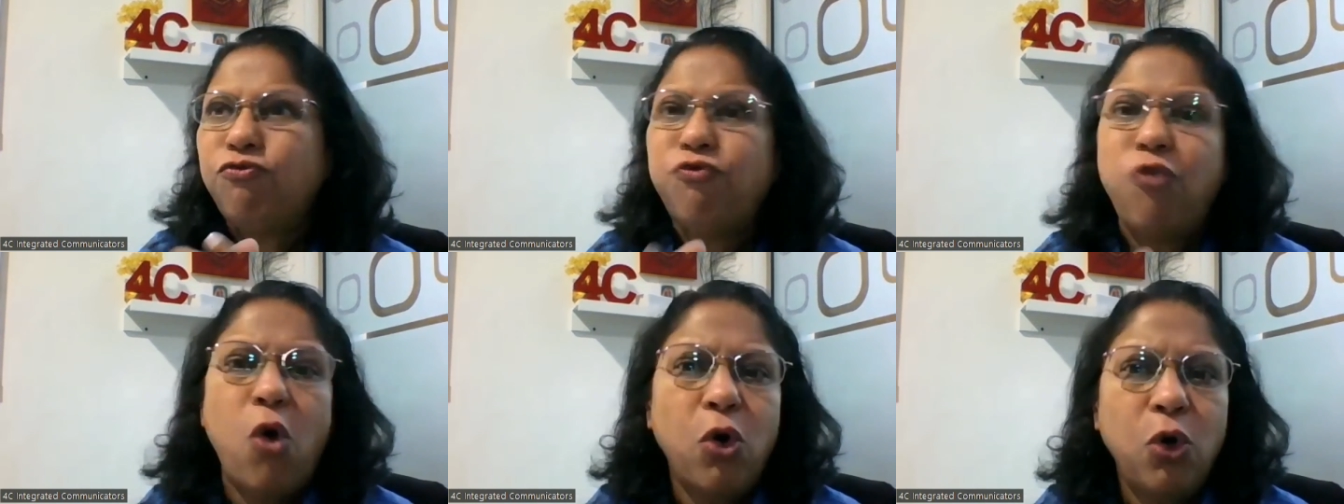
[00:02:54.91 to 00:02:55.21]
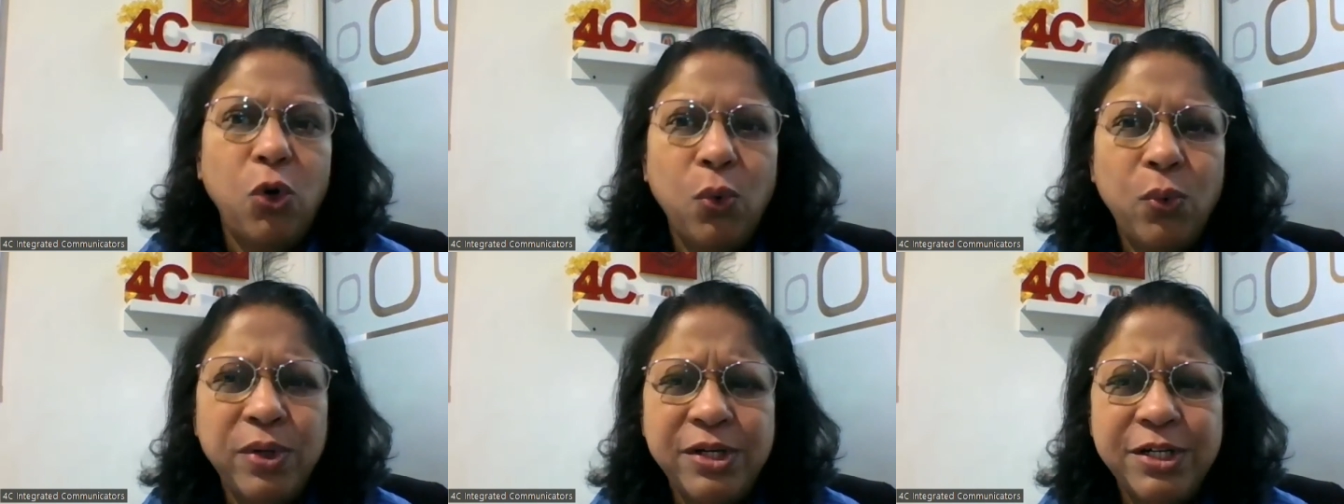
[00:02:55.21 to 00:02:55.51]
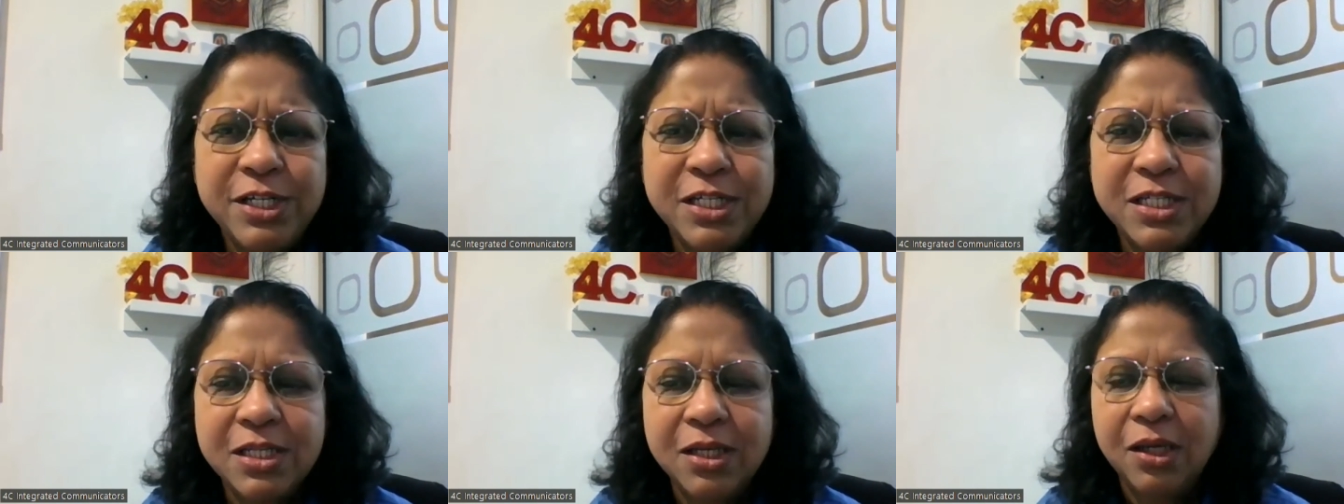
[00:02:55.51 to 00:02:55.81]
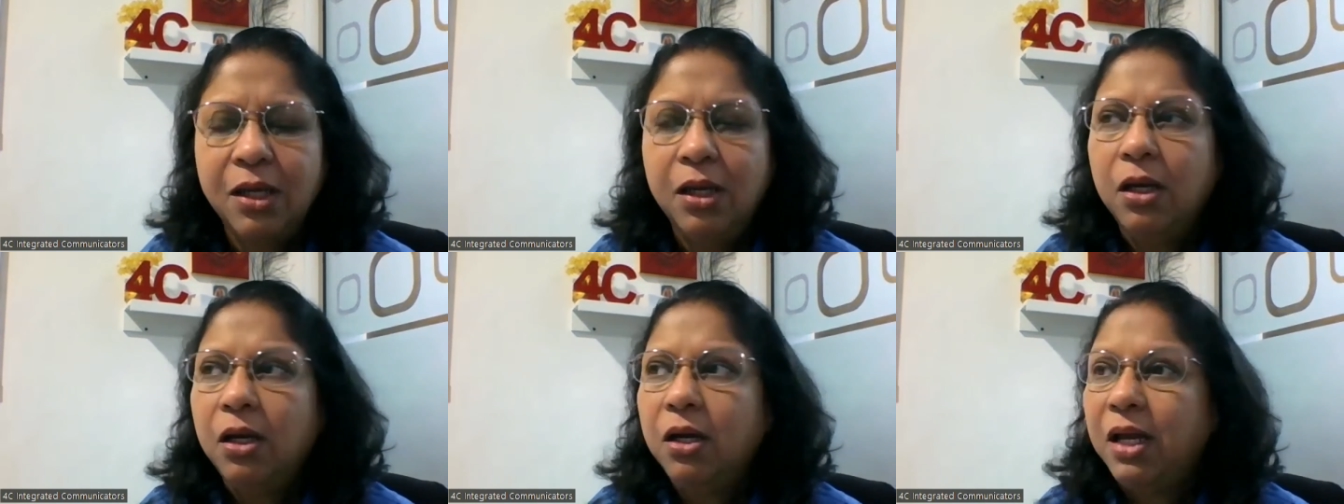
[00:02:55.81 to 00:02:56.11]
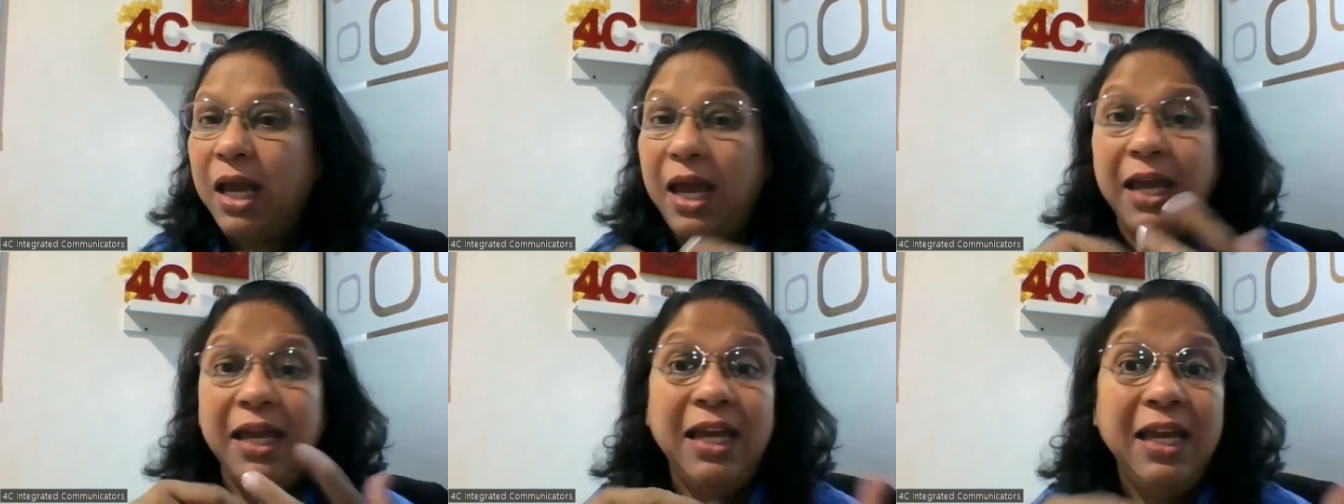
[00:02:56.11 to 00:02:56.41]
followers,
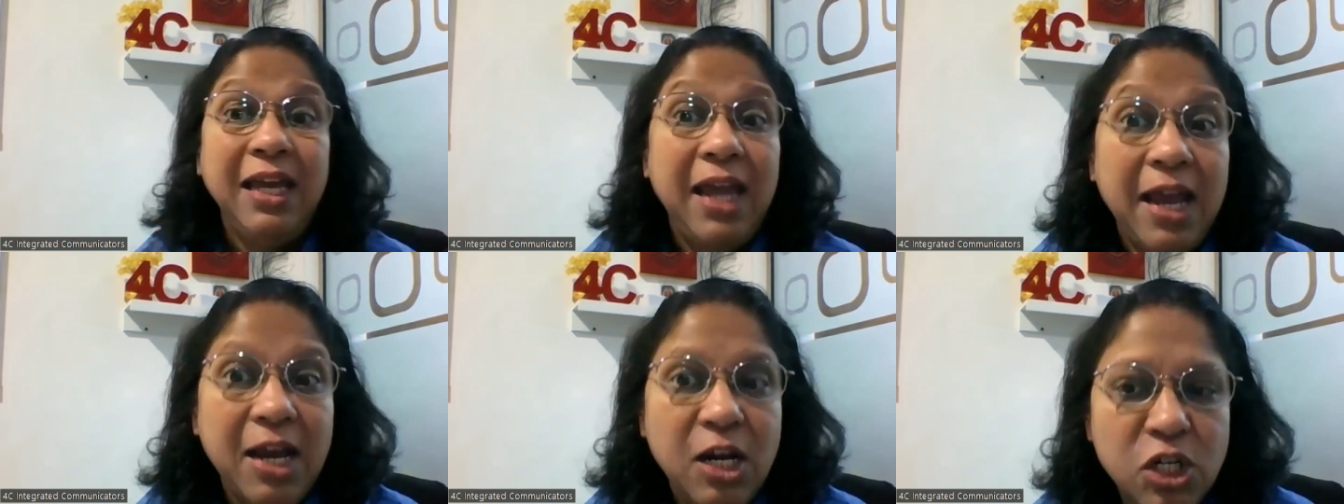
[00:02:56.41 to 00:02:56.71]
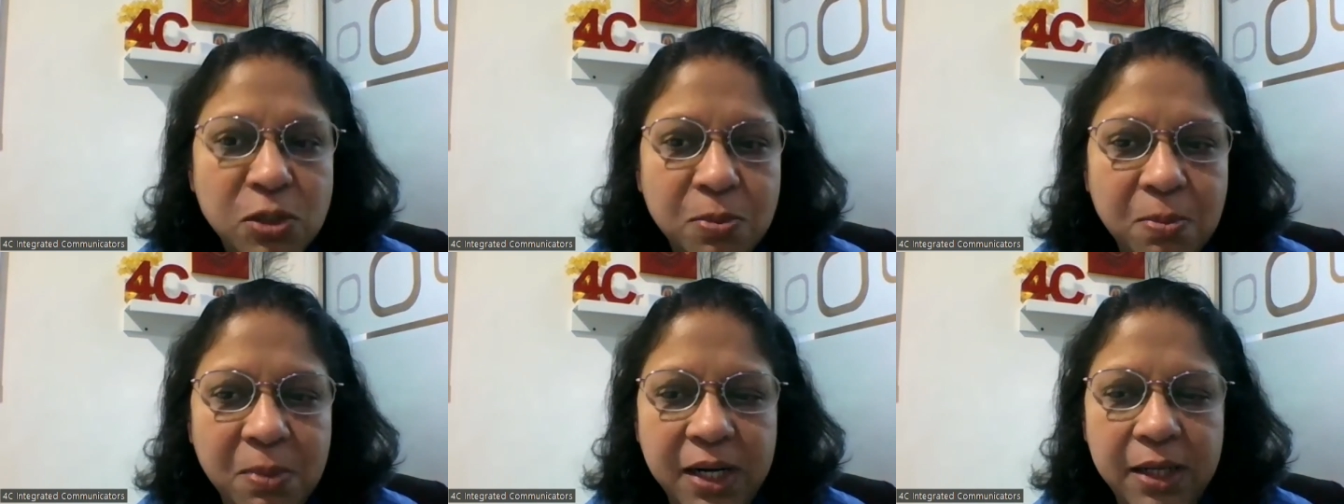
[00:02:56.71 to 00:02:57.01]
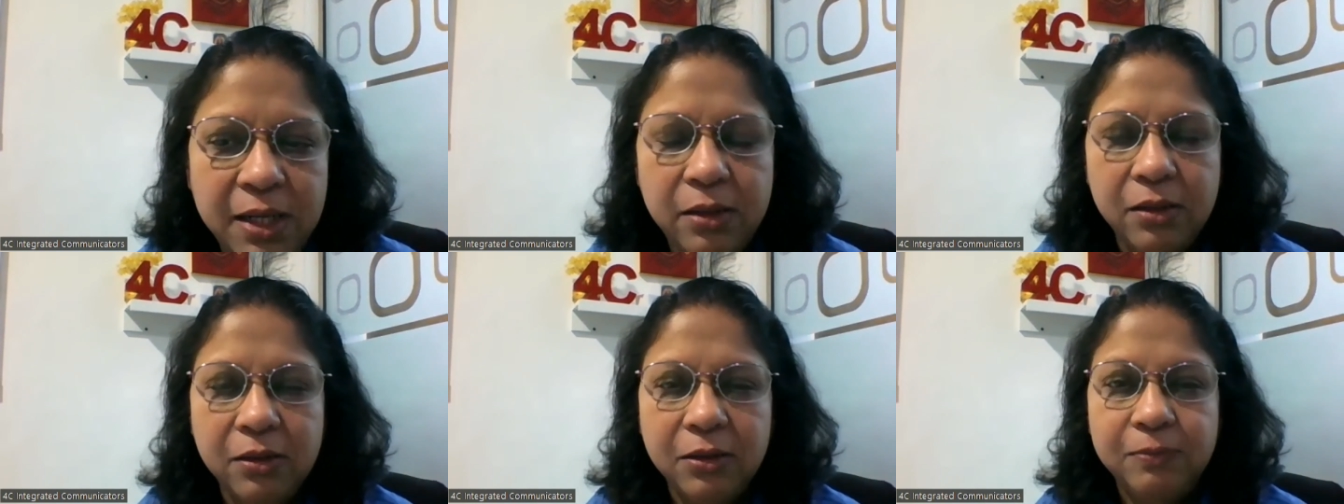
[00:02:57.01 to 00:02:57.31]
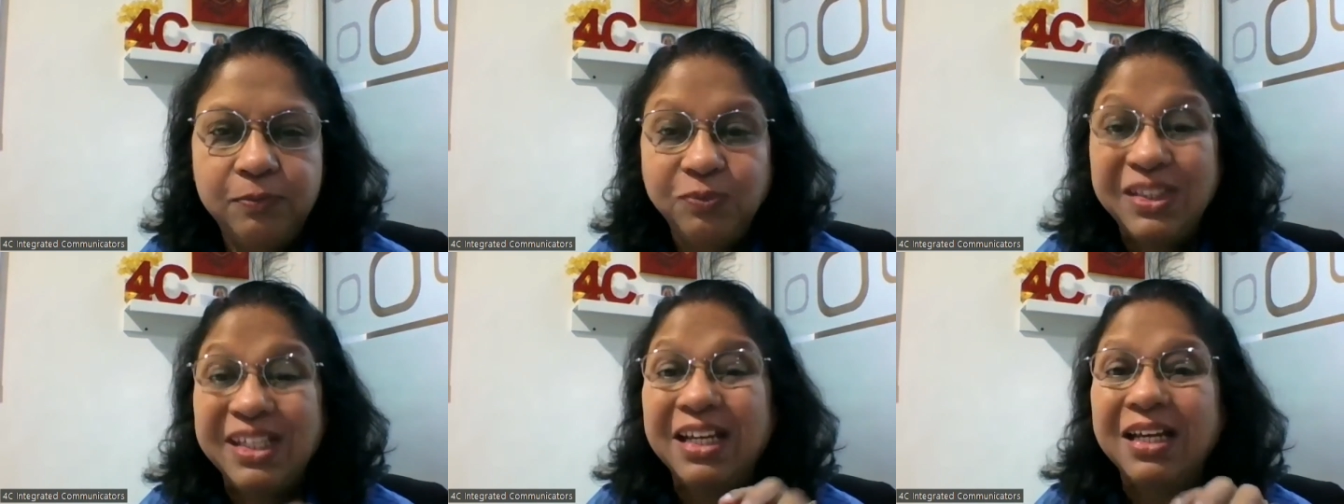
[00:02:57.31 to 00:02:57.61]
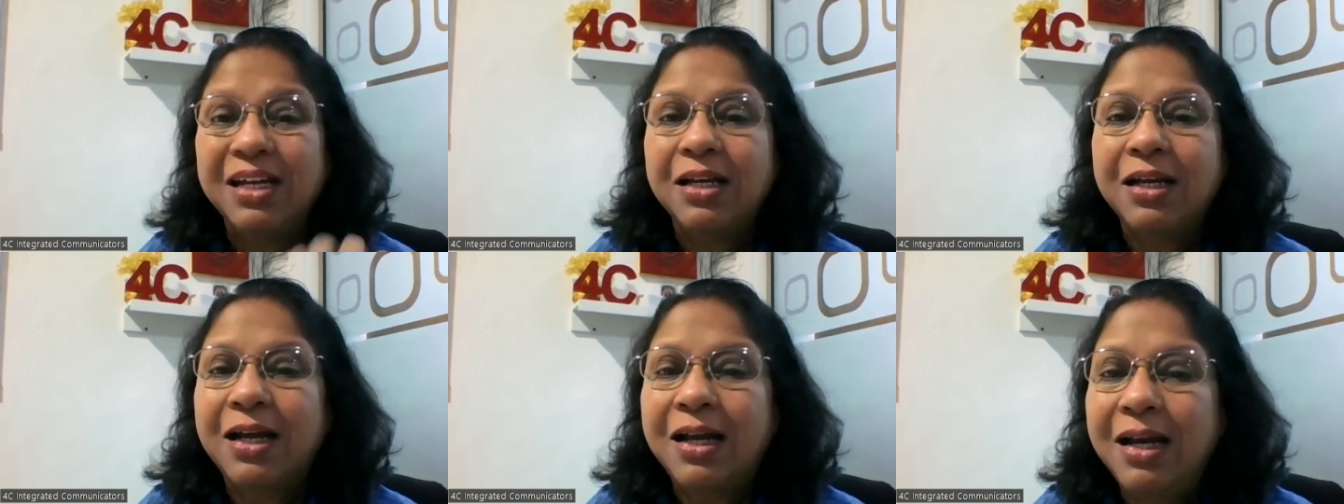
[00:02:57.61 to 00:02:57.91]
engagement,
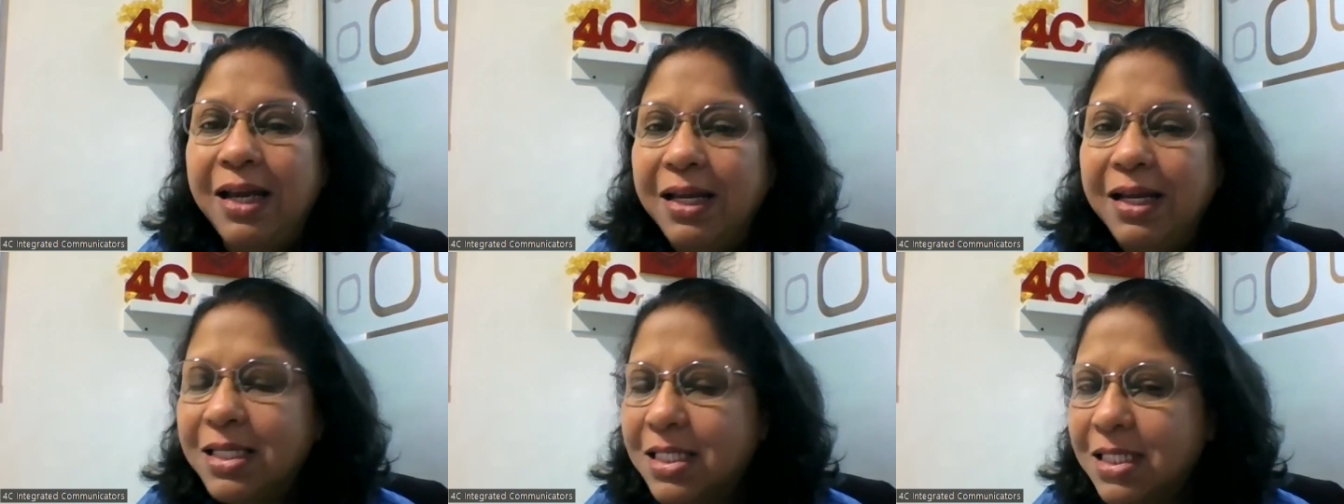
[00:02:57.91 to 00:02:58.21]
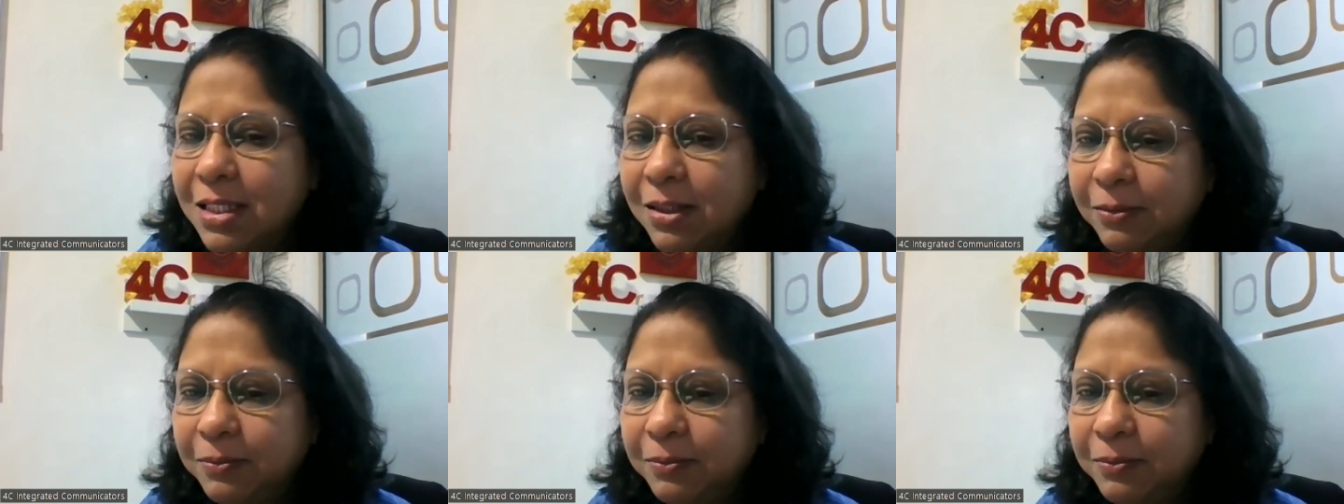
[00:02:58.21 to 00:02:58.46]
clicks.